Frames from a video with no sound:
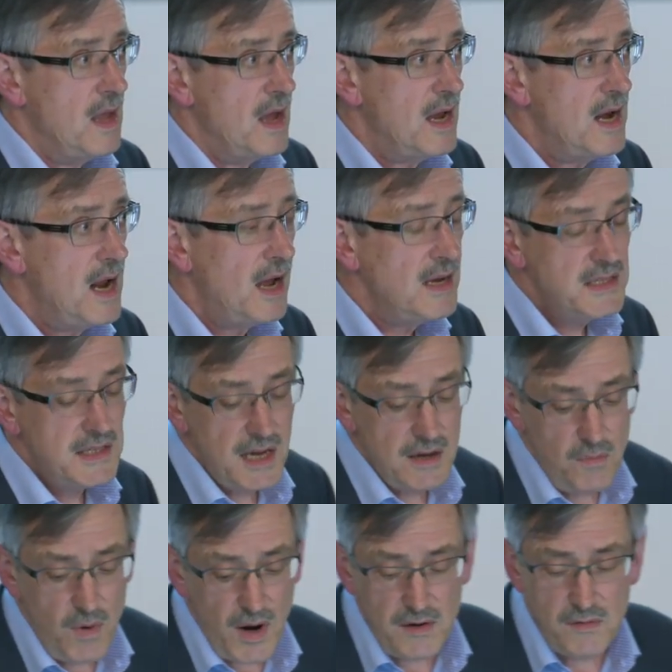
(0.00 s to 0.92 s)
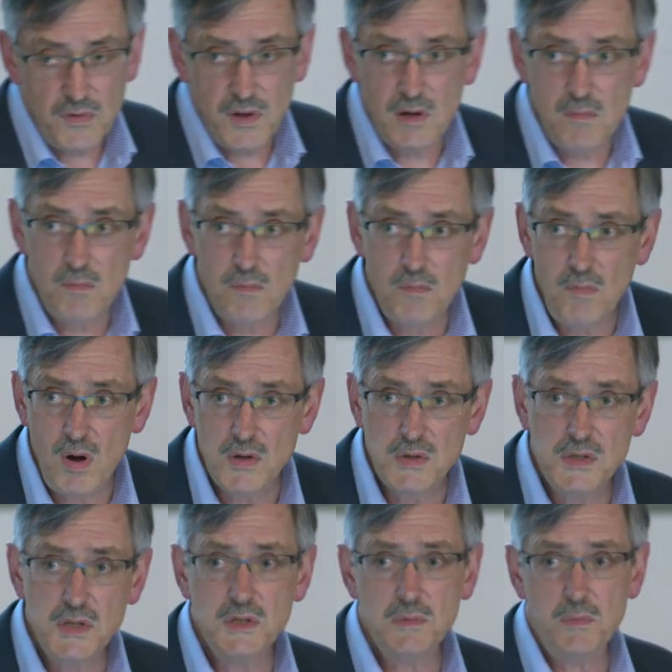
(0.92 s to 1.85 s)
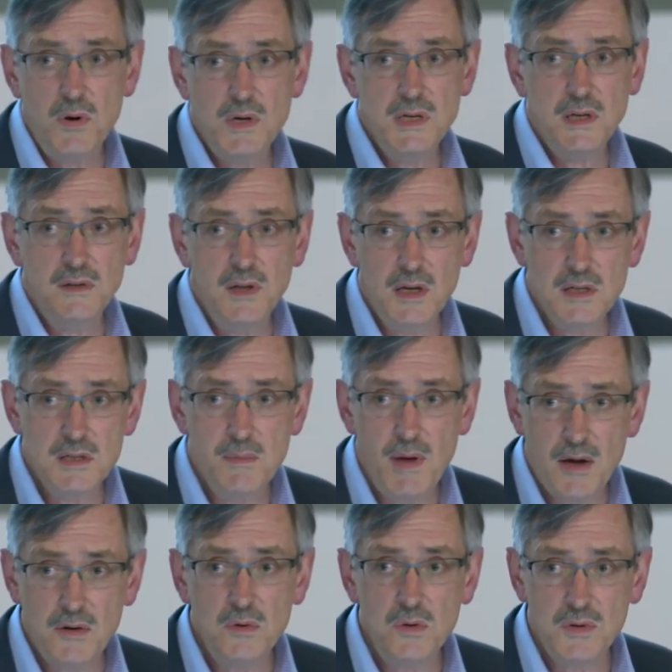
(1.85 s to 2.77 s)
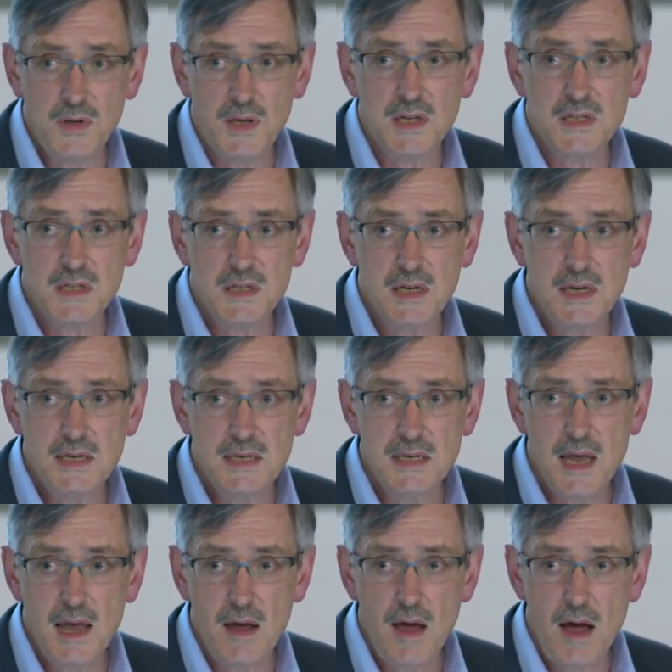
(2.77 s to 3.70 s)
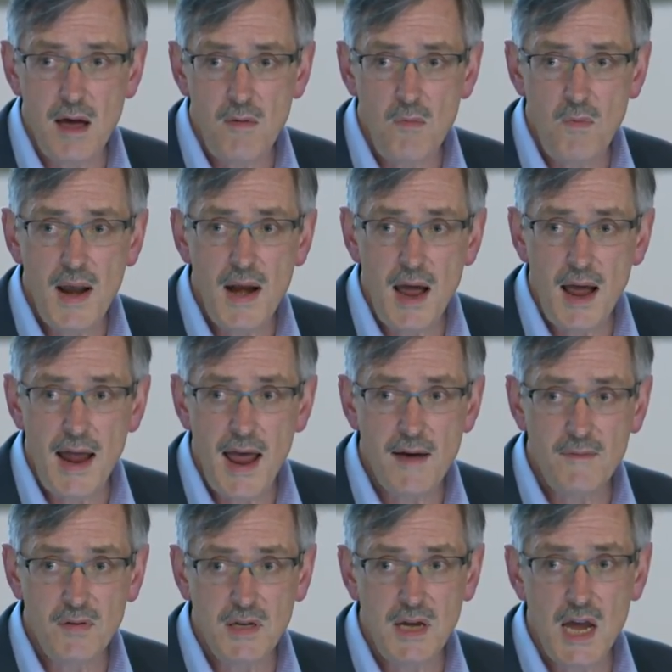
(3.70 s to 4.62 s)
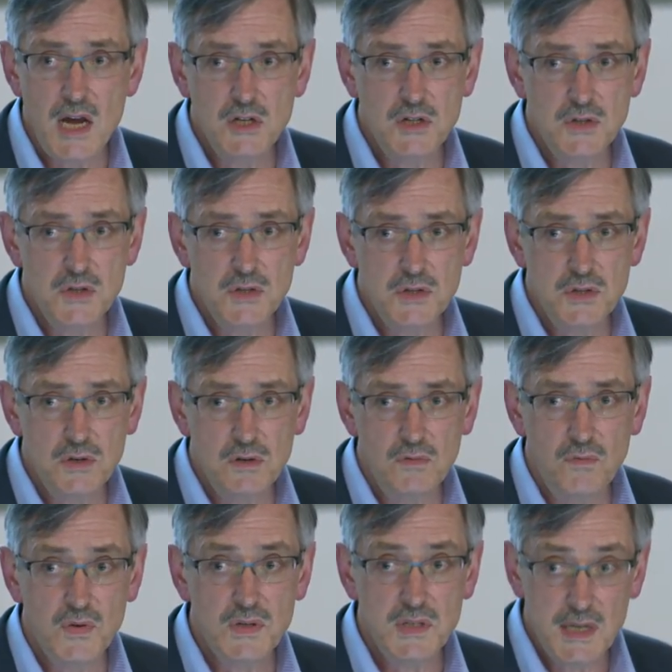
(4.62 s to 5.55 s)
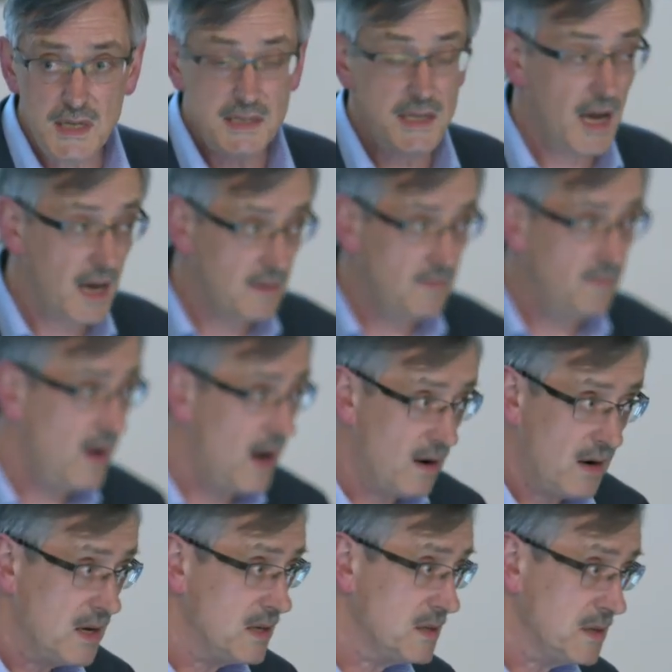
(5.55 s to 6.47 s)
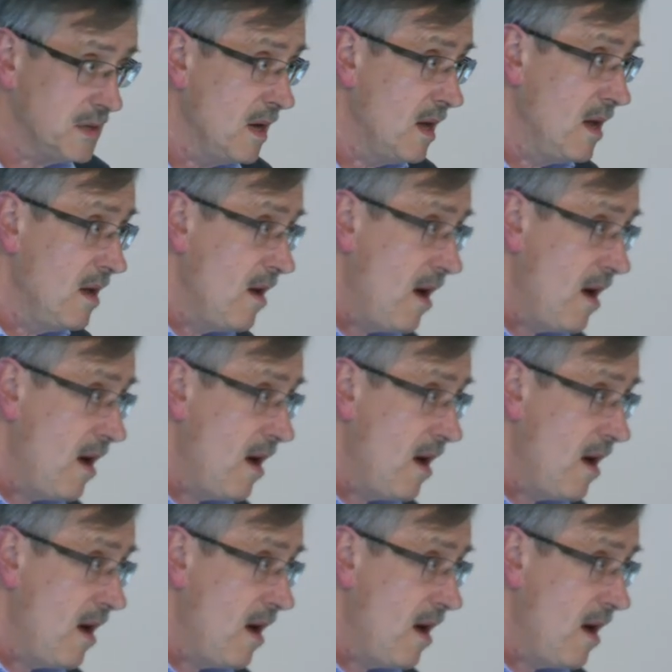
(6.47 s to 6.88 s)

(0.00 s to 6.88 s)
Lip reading: And I'd say one of the most disappointing things about all this, because when I have occasions to facilitate various